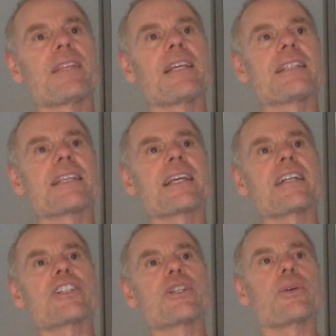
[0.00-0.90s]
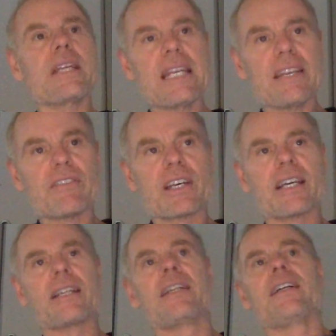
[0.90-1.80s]
is against you,
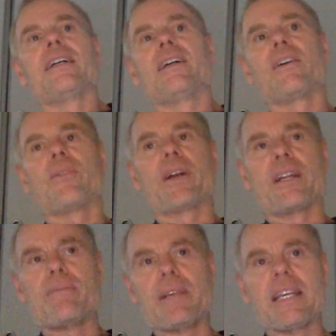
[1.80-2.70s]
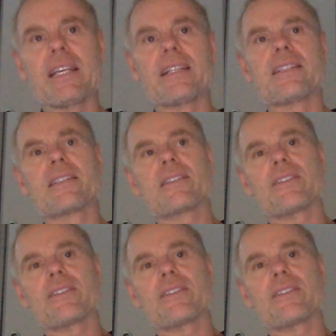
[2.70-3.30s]
even when it means